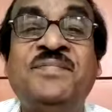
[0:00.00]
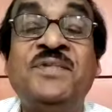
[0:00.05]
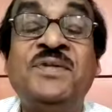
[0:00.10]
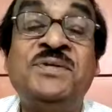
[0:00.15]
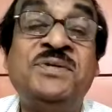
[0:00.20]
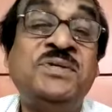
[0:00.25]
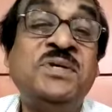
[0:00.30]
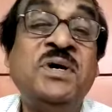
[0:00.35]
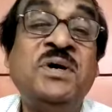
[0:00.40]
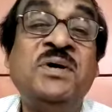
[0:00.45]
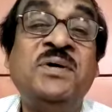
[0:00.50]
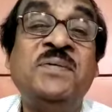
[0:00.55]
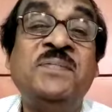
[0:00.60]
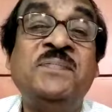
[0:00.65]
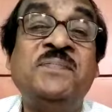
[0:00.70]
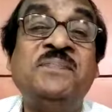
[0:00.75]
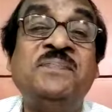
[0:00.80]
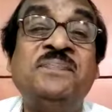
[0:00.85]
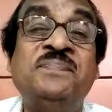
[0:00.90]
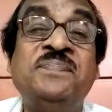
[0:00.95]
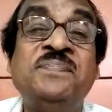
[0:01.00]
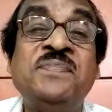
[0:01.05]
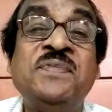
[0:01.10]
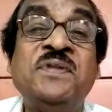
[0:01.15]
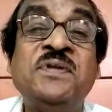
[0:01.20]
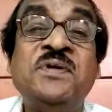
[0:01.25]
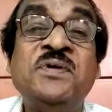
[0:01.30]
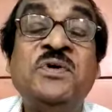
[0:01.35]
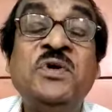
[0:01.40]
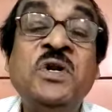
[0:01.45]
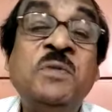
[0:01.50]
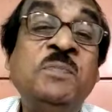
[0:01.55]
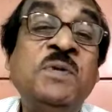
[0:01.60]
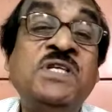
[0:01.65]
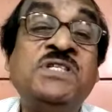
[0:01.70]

So, group